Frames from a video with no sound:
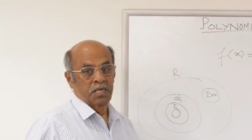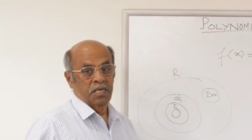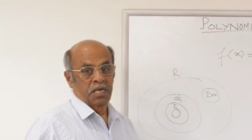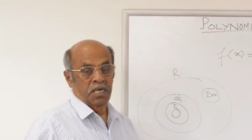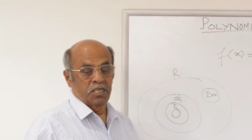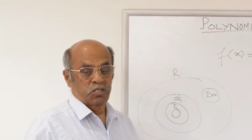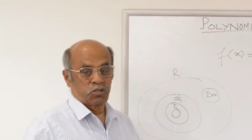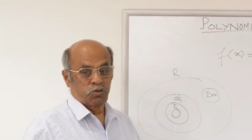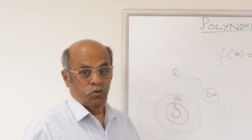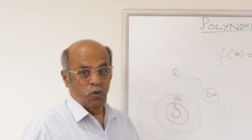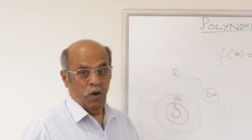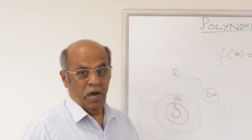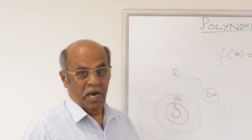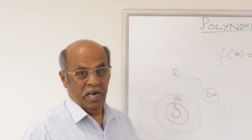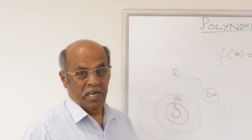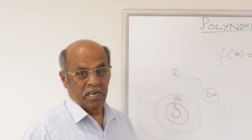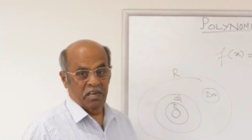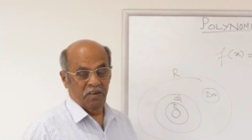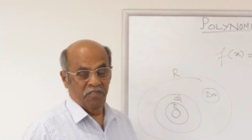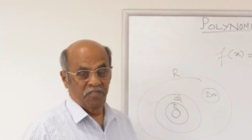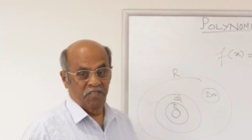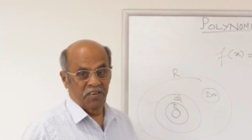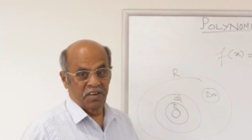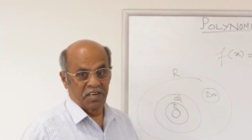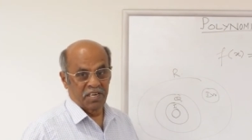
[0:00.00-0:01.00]
A
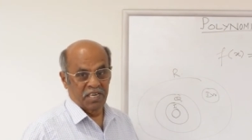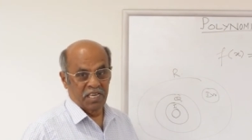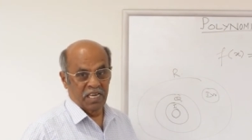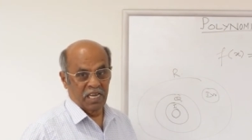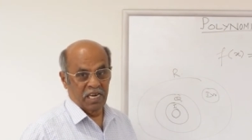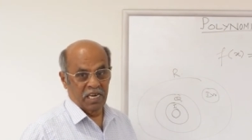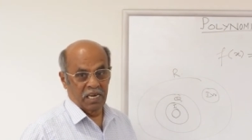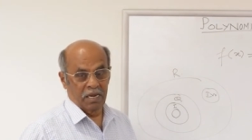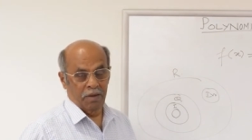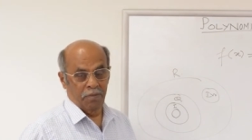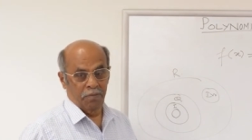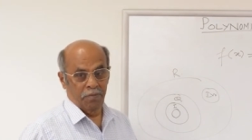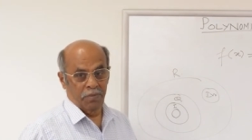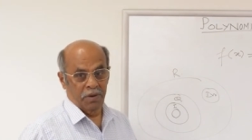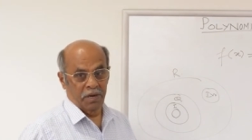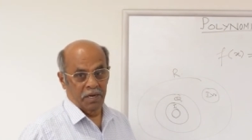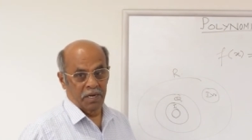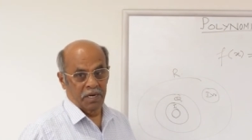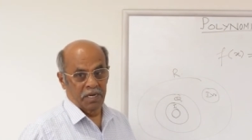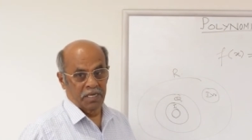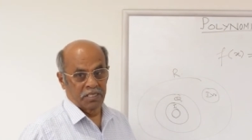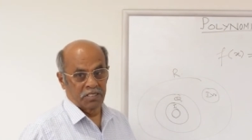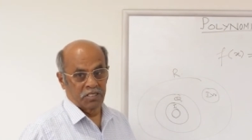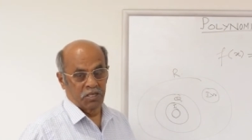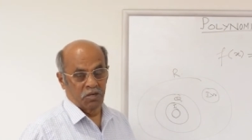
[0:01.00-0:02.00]
square of a real
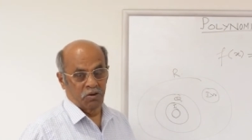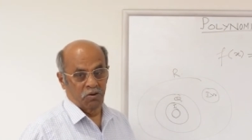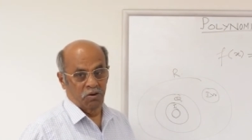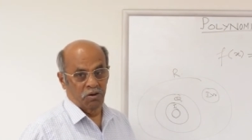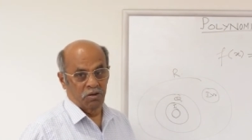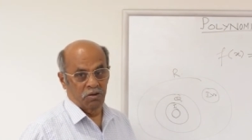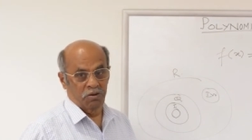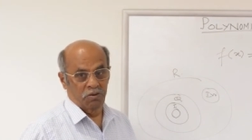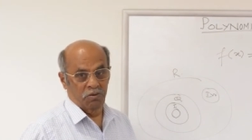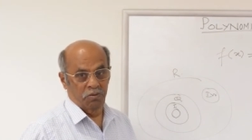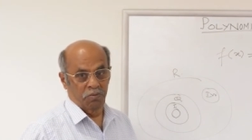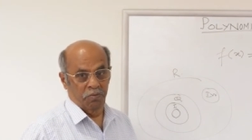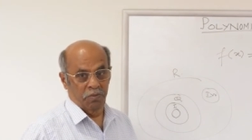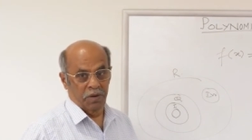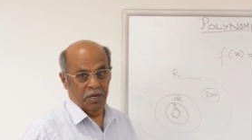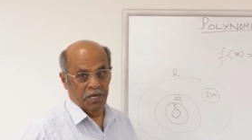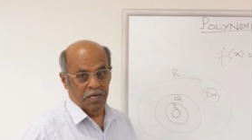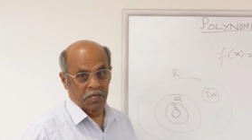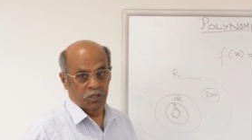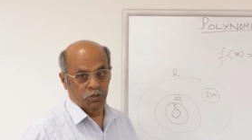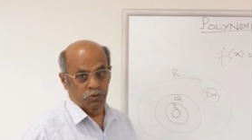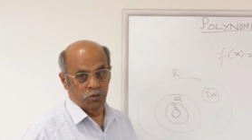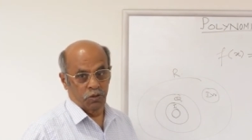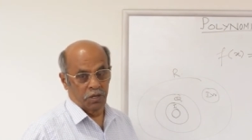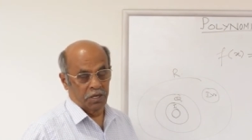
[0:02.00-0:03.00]
number is equal to
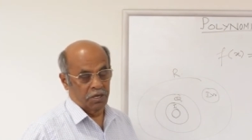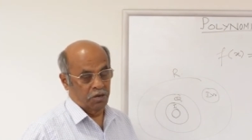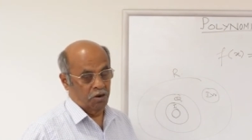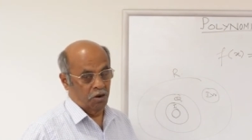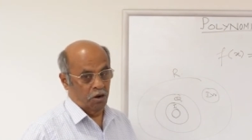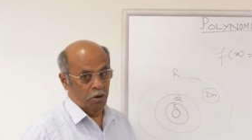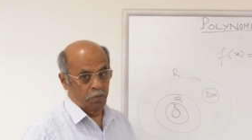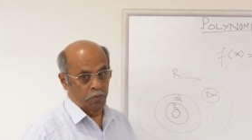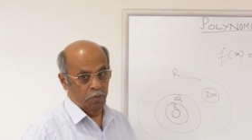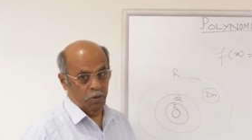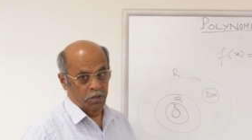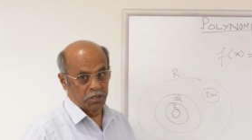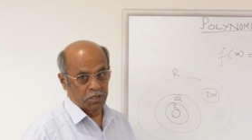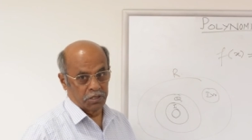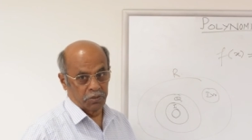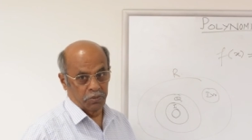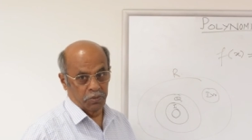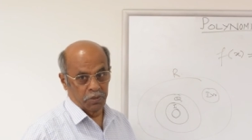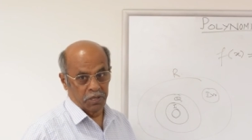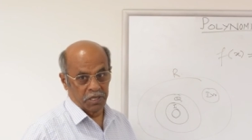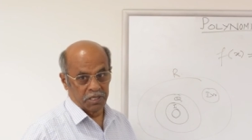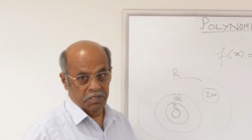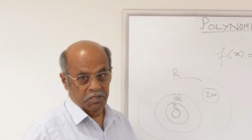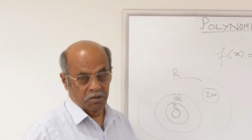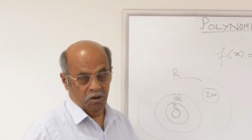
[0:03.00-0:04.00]
minus 1. Not
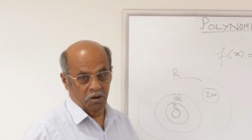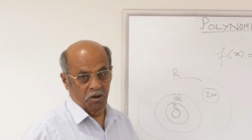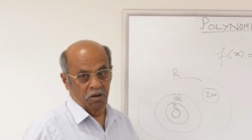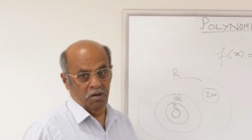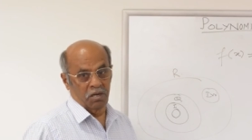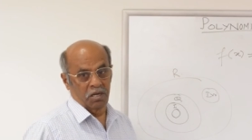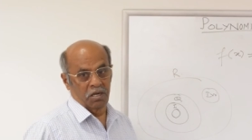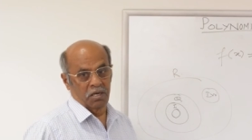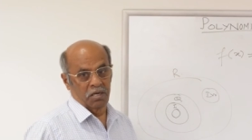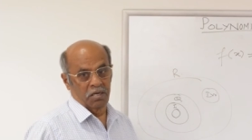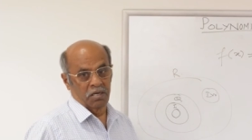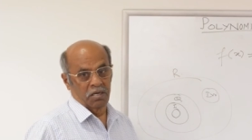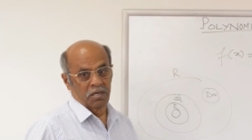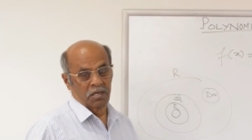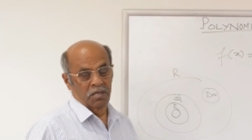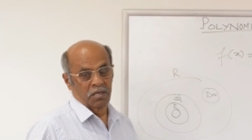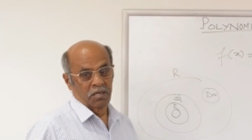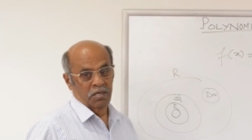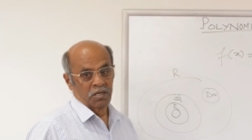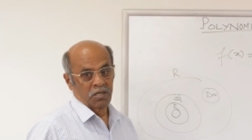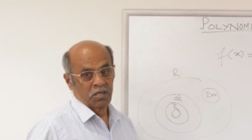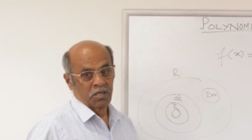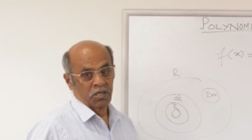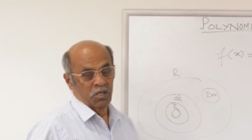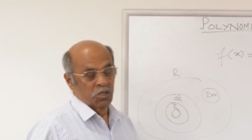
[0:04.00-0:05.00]
possible at all.
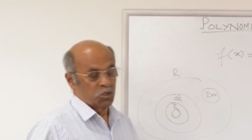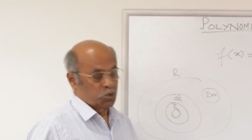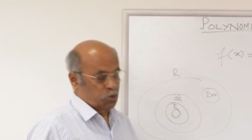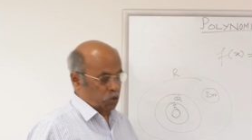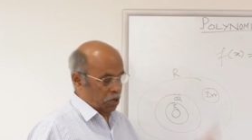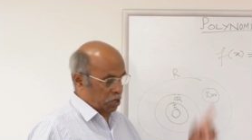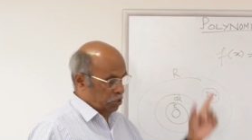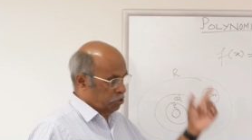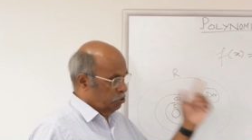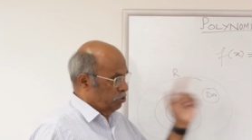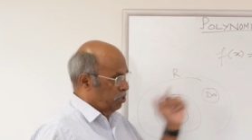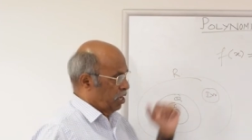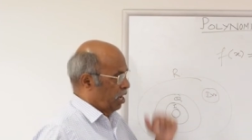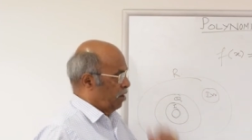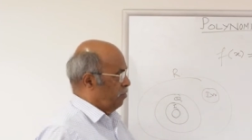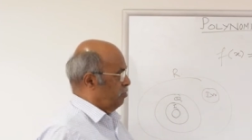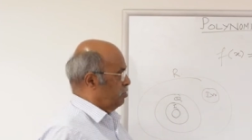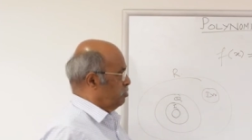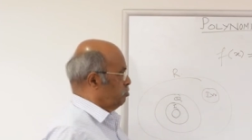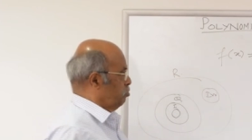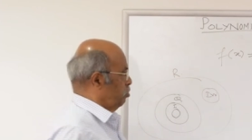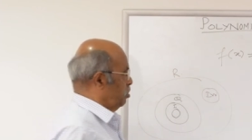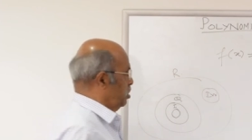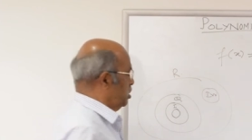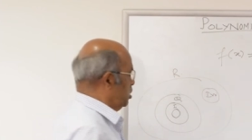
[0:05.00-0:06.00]
So I should have
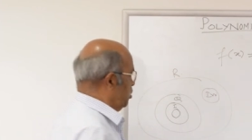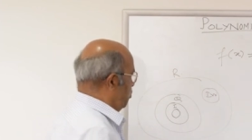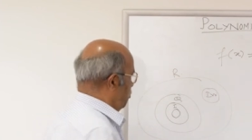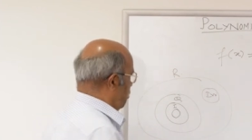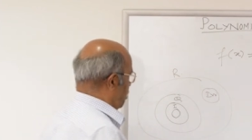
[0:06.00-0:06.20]
a solution